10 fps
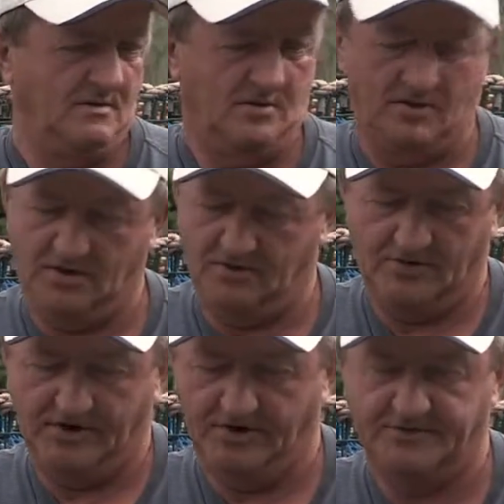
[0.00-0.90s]
and
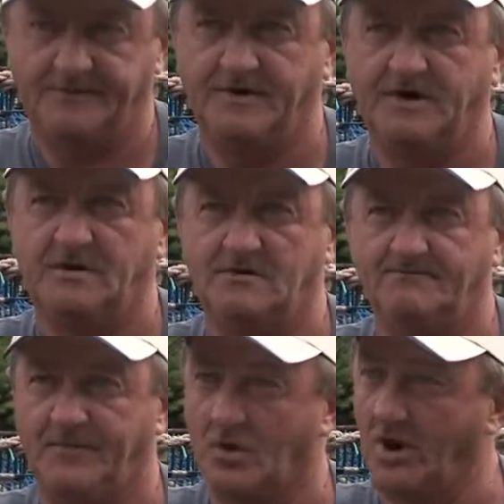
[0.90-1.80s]
right at your feet,
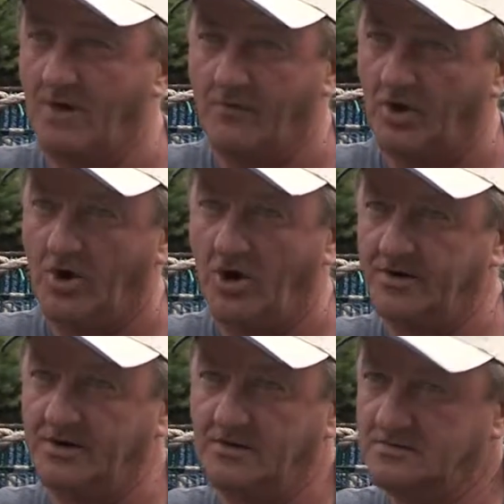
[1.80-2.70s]
or have one
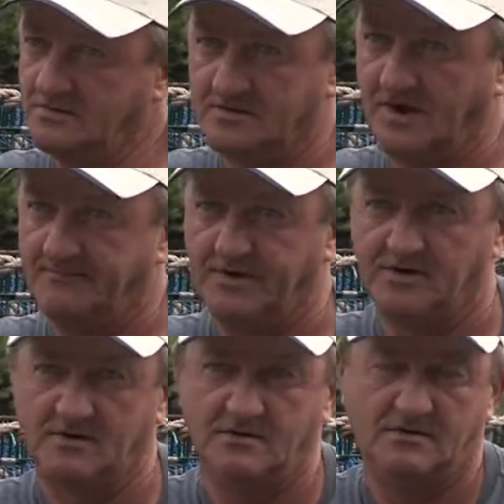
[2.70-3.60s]
on you strapped to
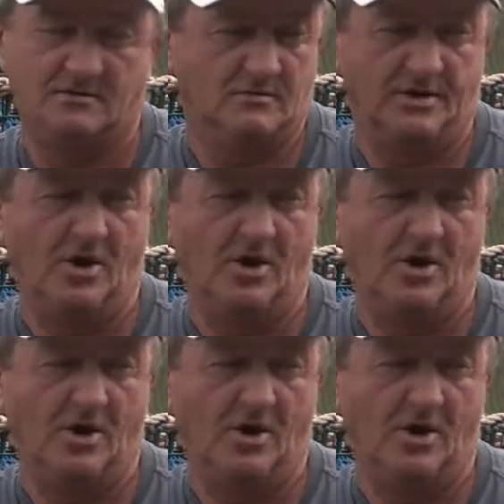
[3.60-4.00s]
your We